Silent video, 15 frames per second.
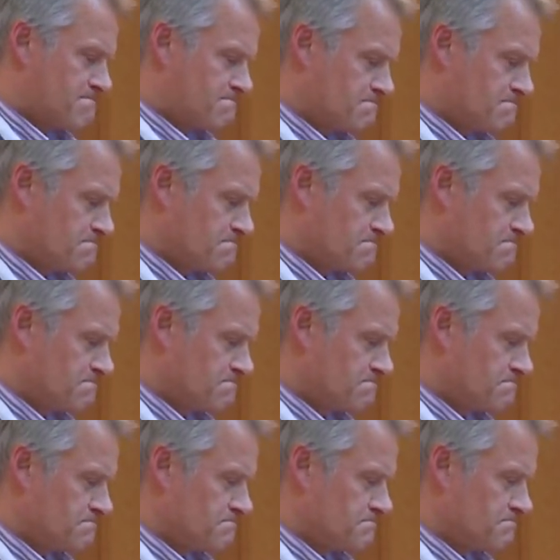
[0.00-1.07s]

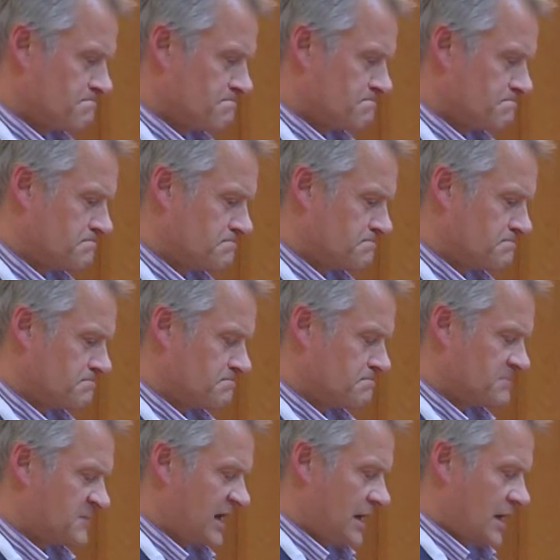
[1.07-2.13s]

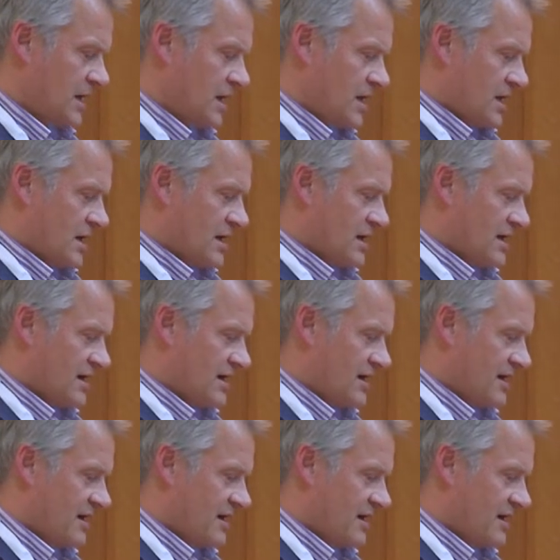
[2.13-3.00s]
[no speech]